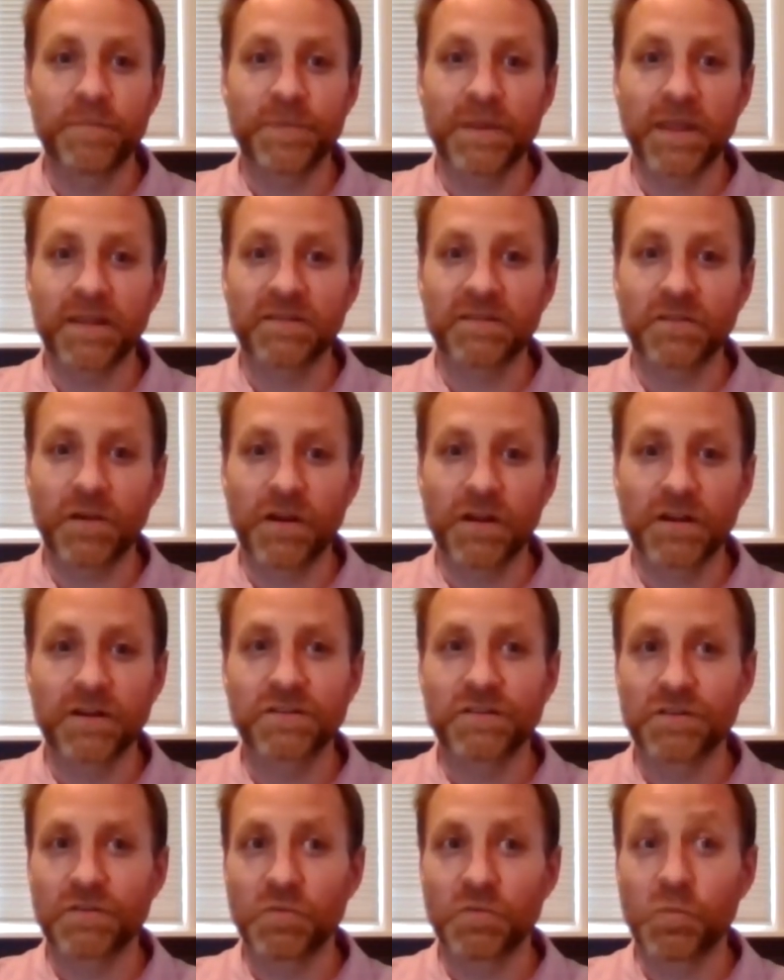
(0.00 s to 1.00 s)
as long
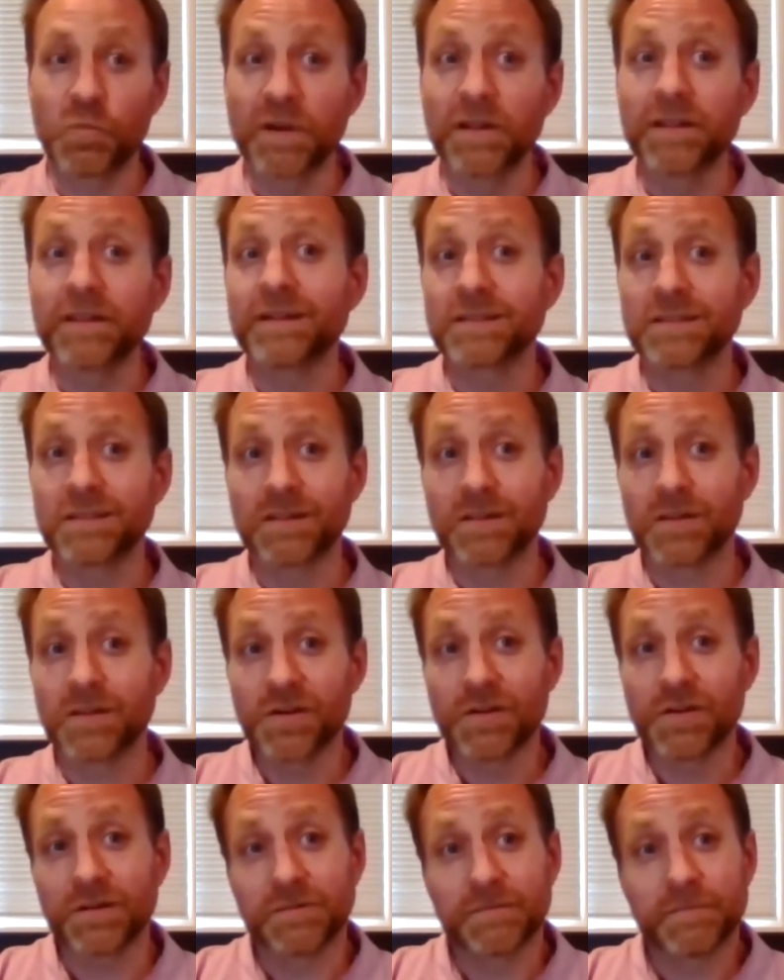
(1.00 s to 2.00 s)
as you're willing to
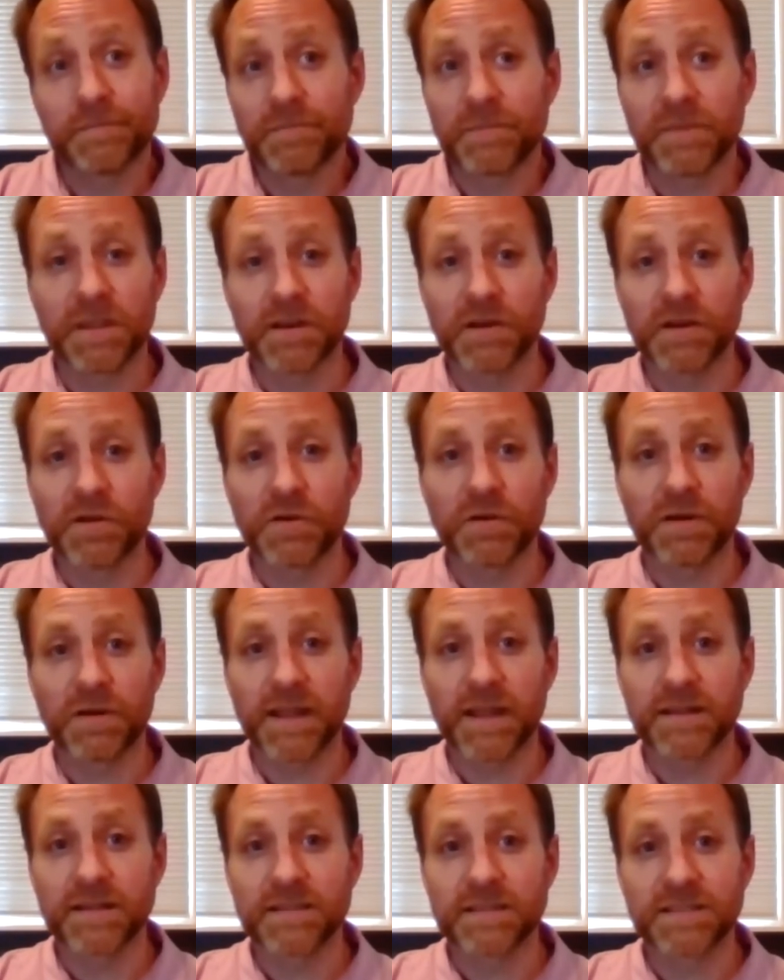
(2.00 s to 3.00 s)
learn,
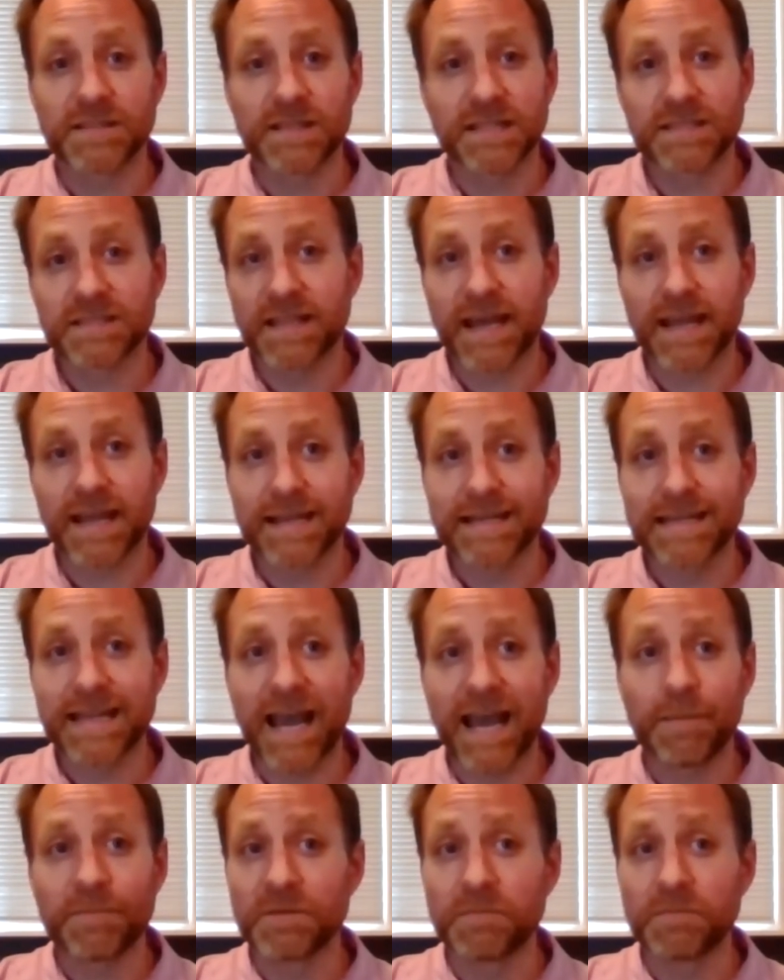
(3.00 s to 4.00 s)
and it's that
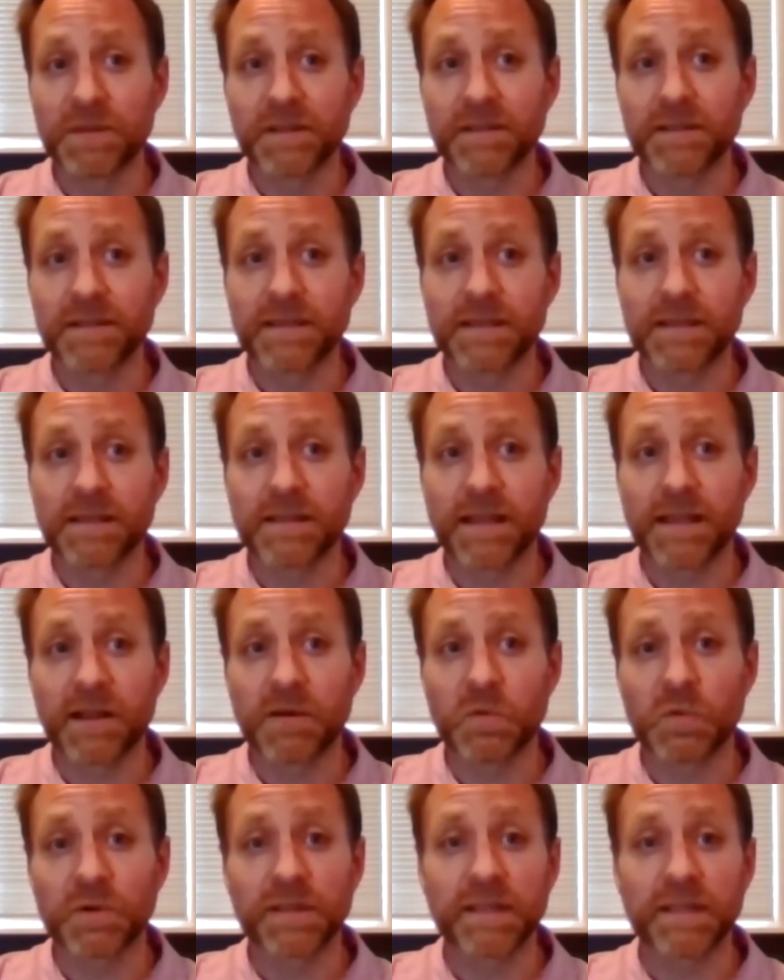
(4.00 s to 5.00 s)
adaptability
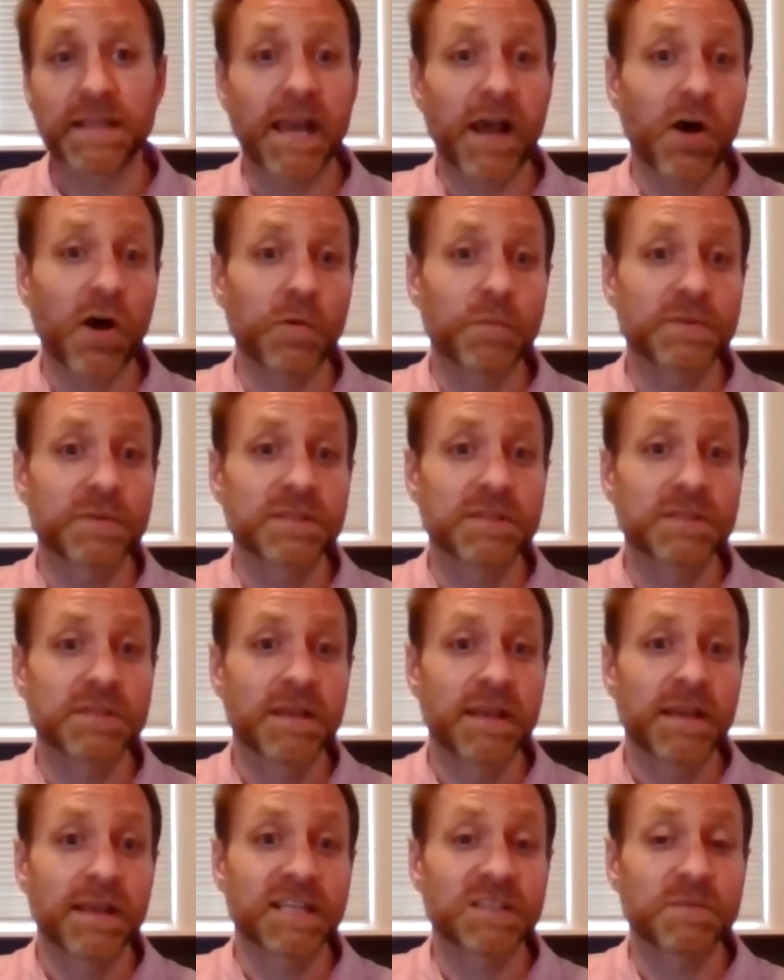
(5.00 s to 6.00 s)
that really helps,
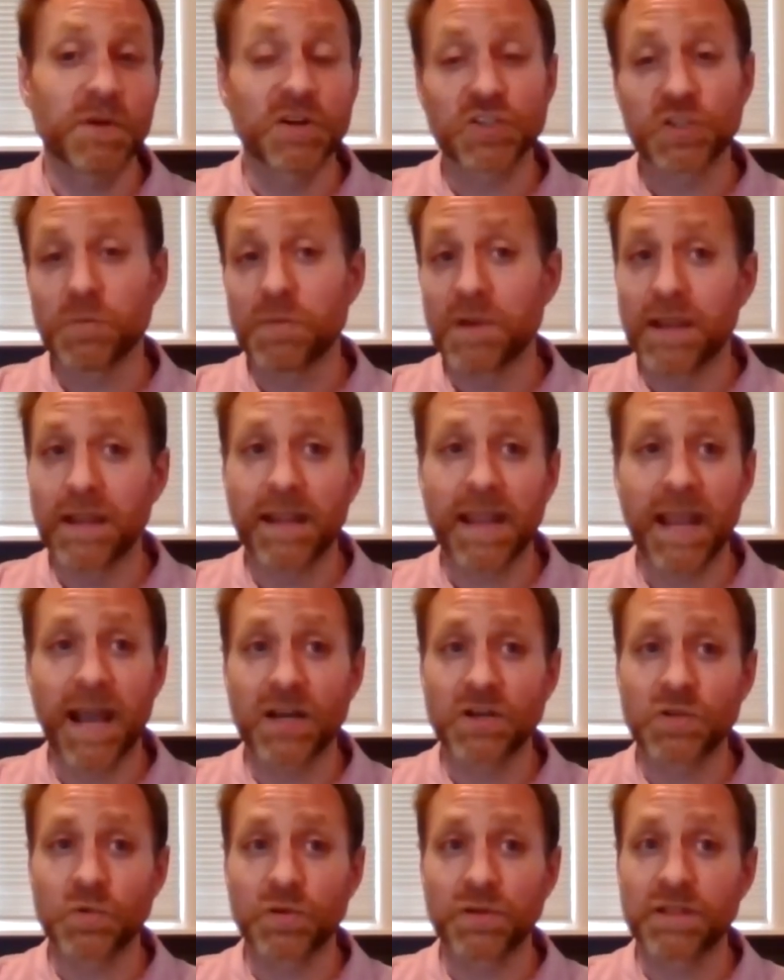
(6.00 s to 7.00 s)
especially being a
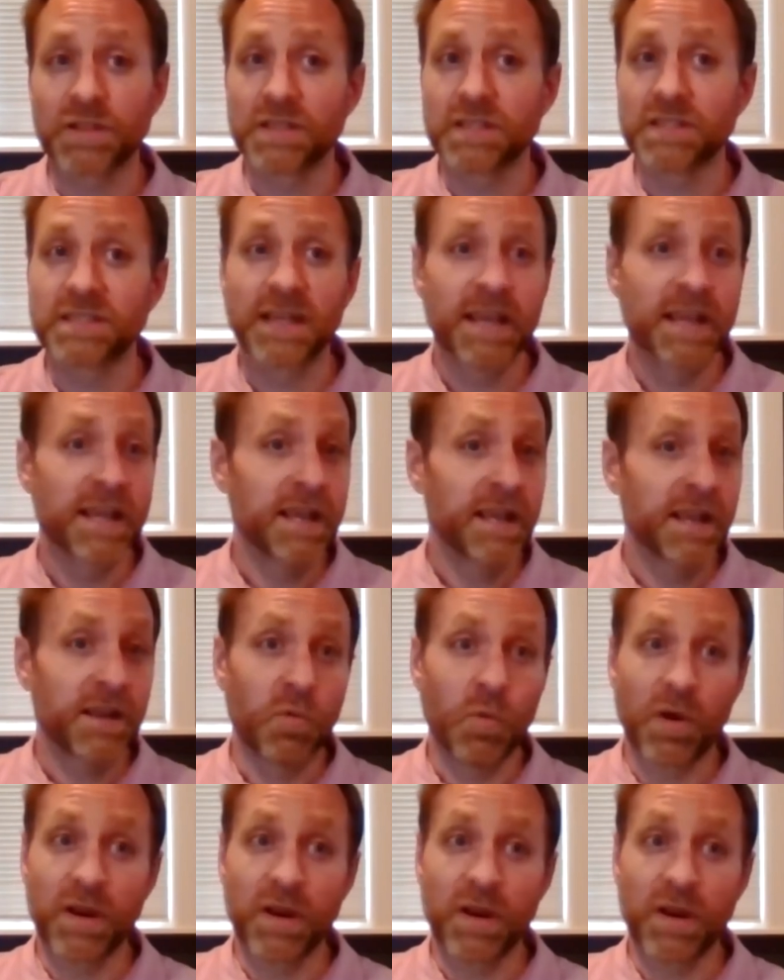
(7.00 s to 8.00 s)
casual, because
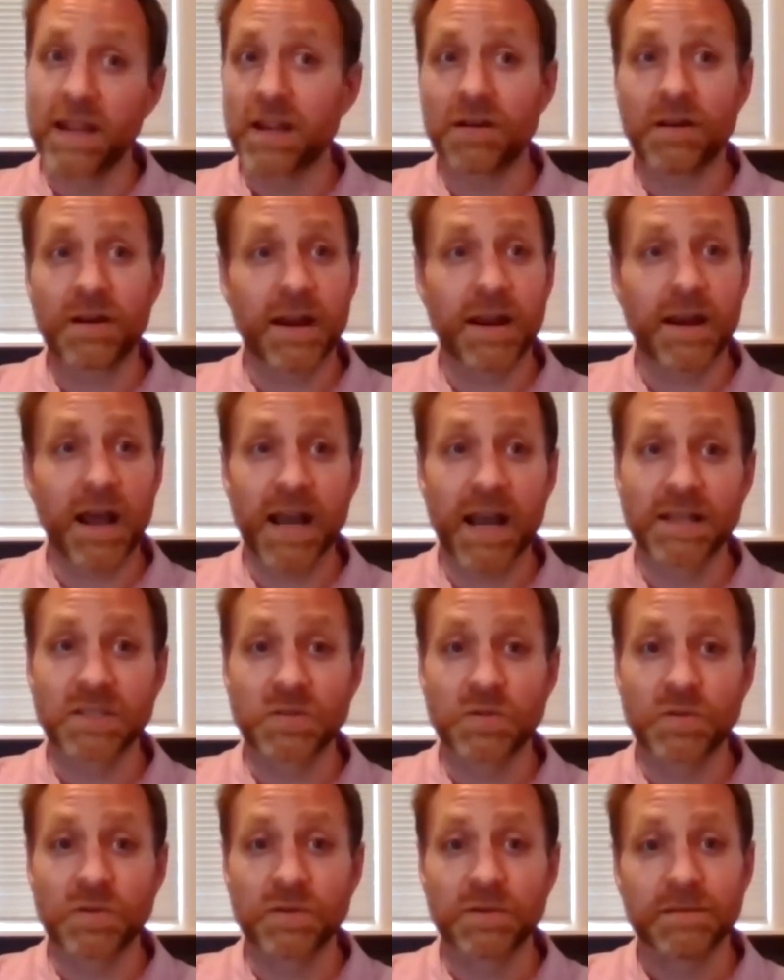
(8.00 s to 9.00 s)
one day you're at a high
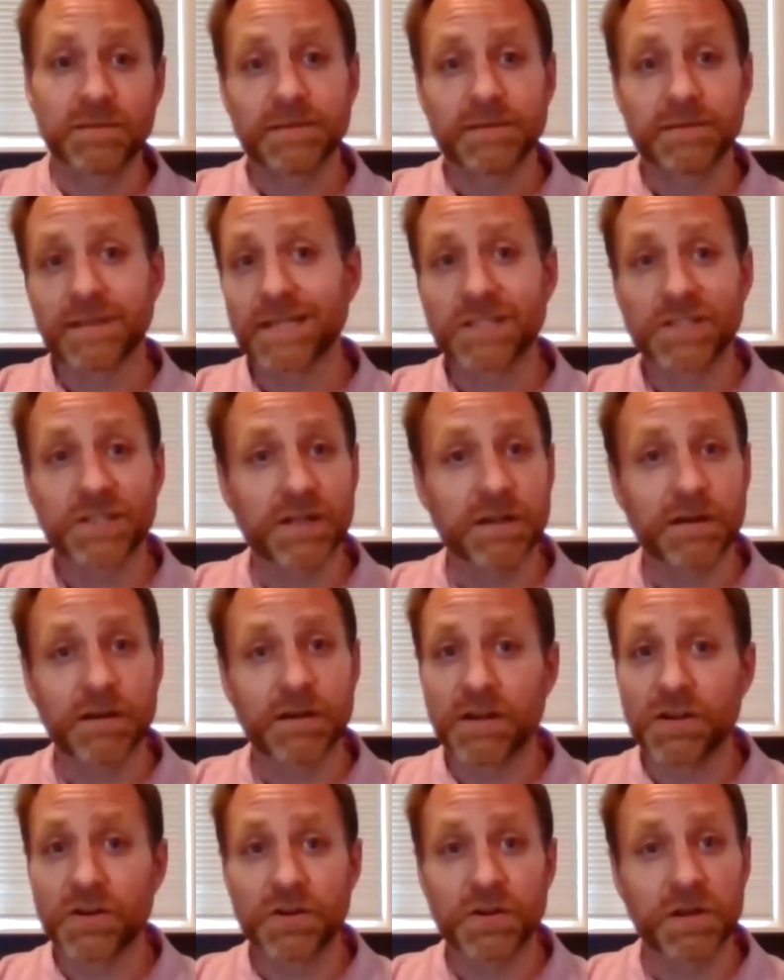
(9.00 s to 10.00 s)
school, next year
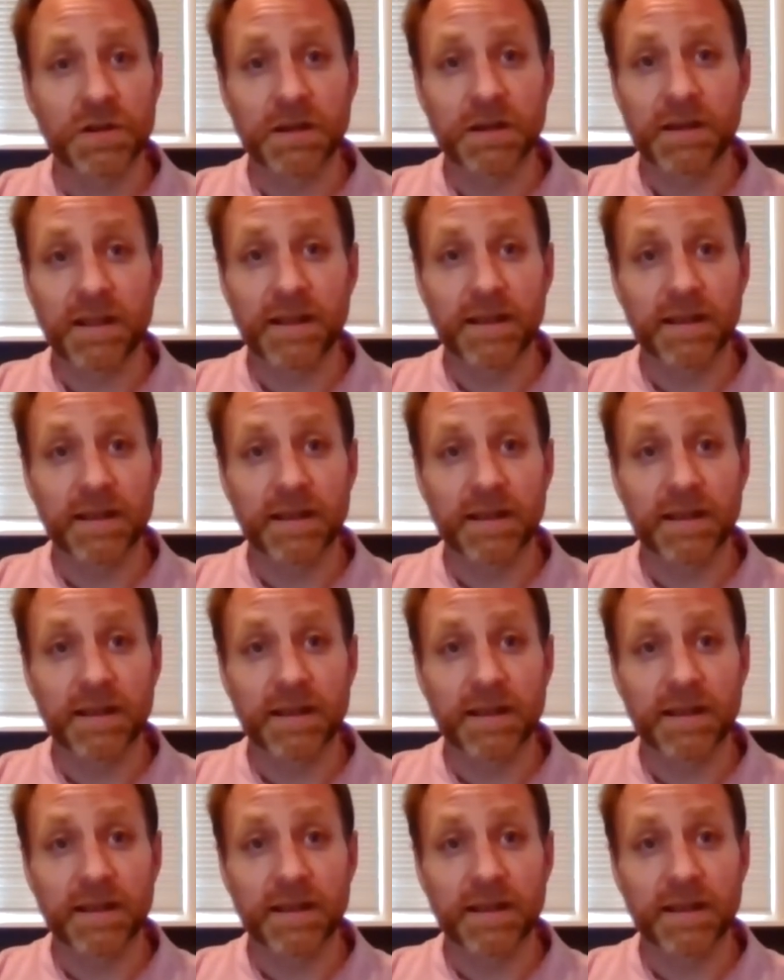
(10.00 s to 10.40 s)
you're doing